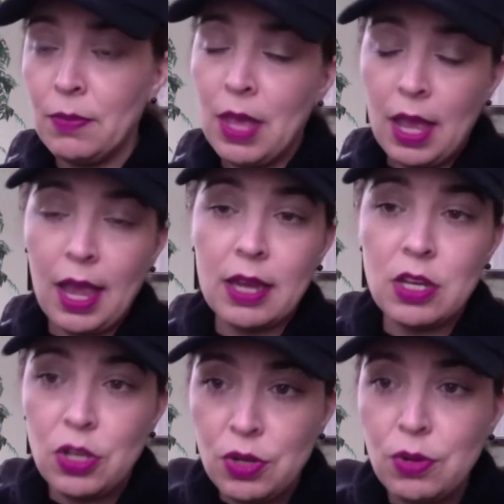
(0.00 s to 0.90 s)
And
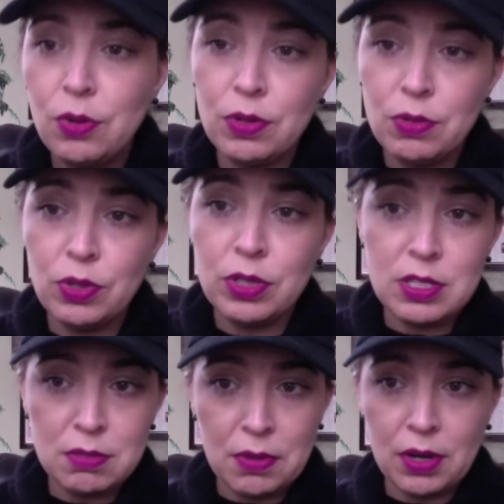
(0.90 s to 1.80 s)
you were really
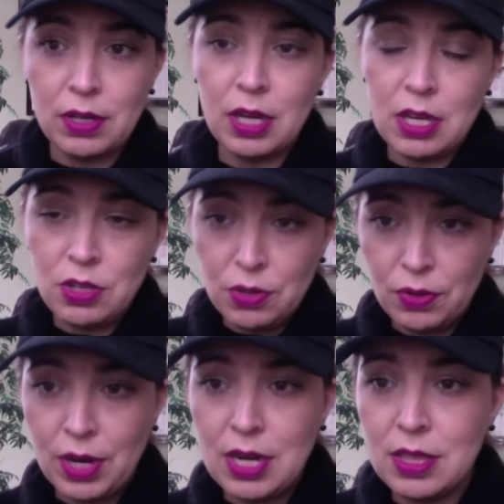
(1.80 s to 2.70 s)
smart, and you
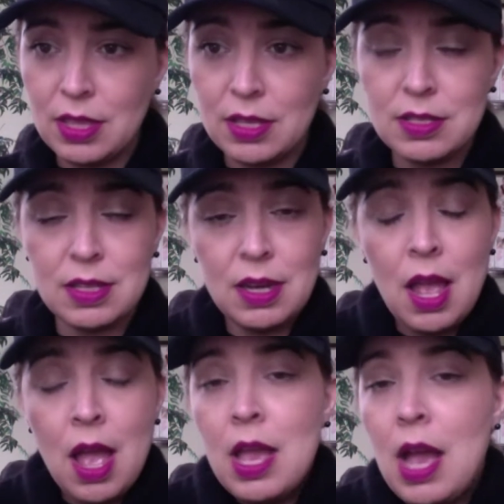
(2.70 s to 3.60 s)
created this, and
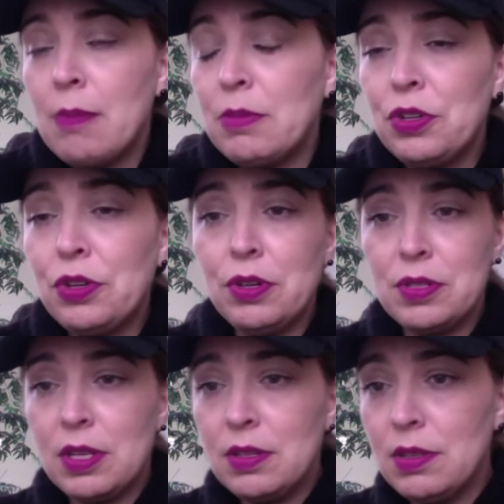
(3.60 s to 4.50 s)
I'm sure your
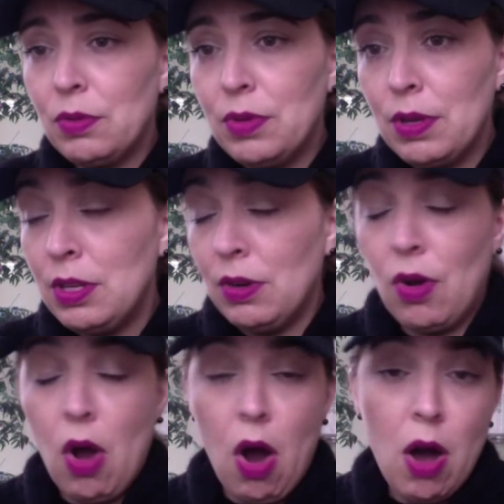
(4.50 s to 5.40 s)
sales are, you know,
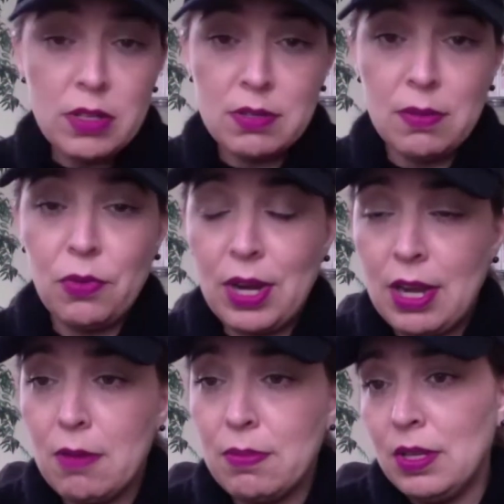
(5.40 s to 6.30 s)
awesome right
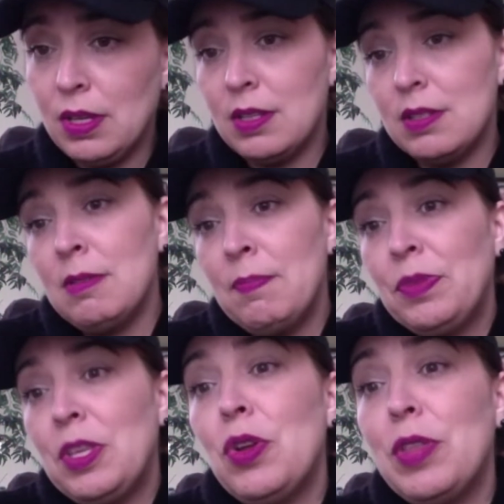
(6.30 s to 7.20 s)
now, because
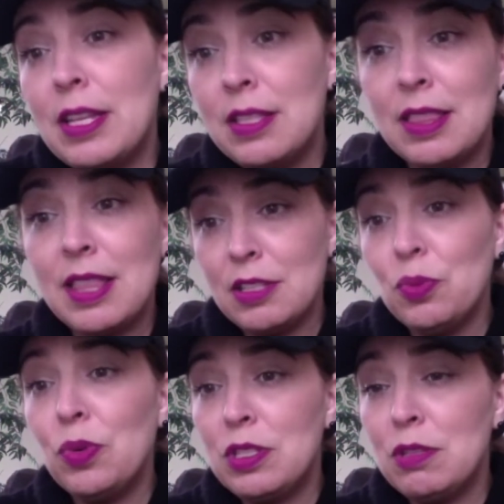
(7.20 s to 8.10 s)
you know that's
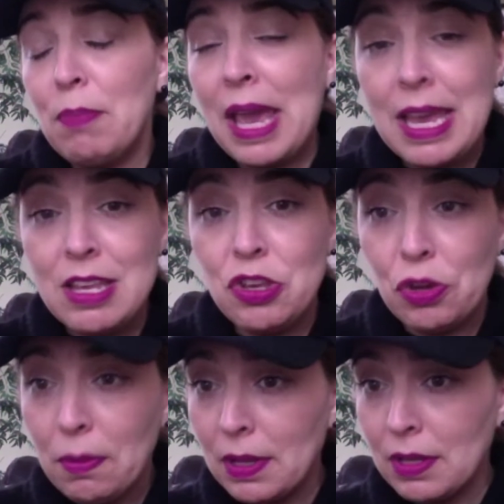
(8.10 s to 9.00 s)
what's paying
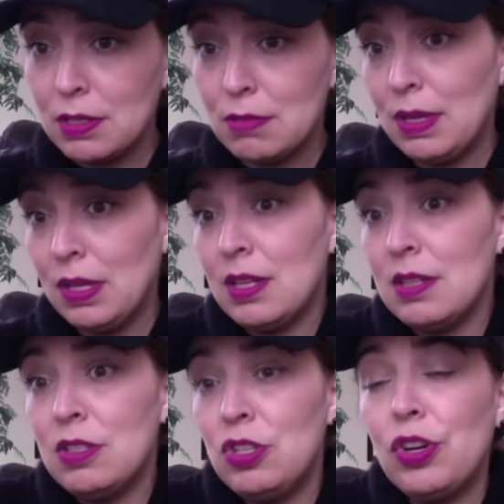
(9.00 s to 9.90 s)
your bills,
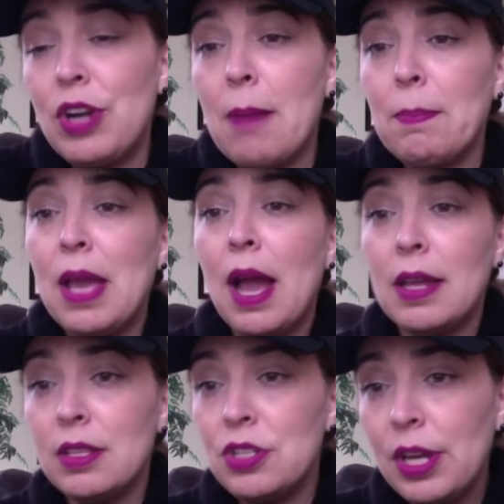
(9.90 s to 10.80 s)
because you're not behind
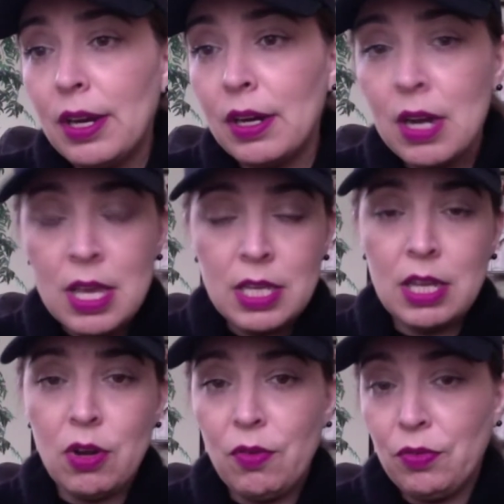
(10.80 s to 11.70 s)
the chair, you
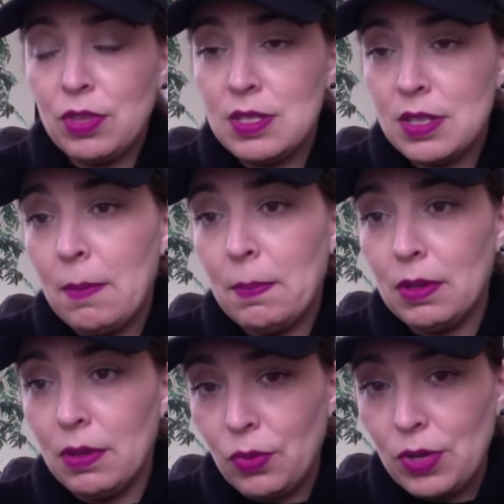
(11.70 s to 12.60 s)
know, for these couple
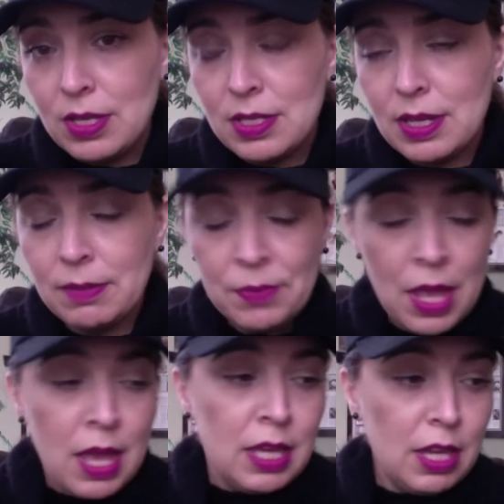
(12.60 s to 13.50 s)
of weeks. And
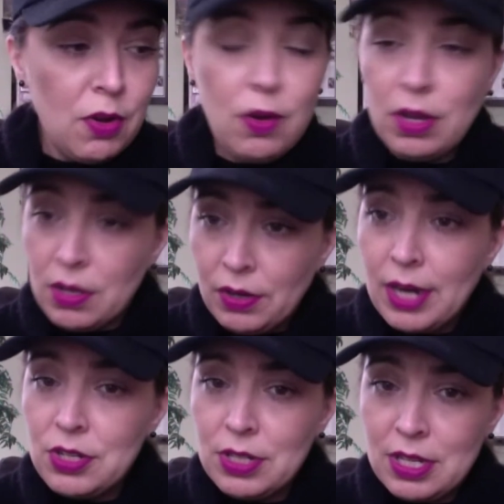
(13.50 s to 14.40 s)
you know,
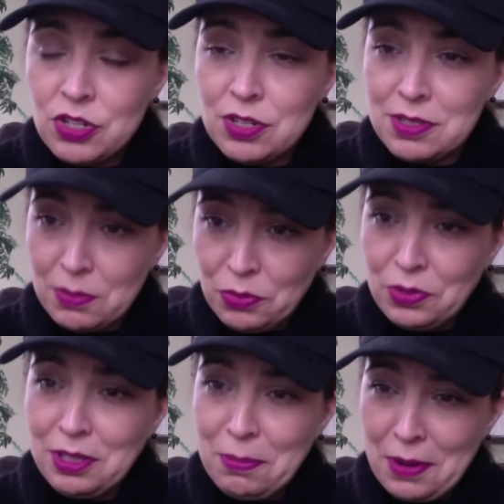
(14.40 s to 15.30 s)
congratulations. I'm
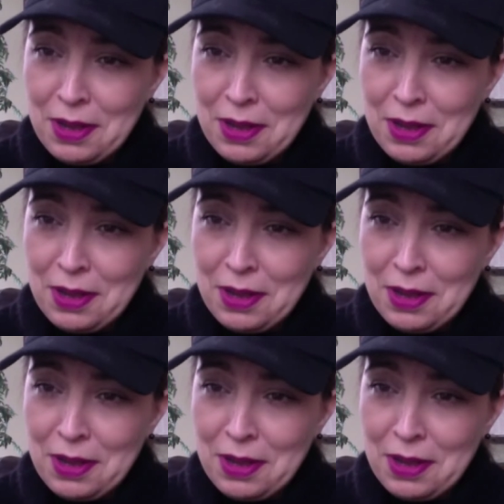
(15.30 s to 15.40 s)
really proud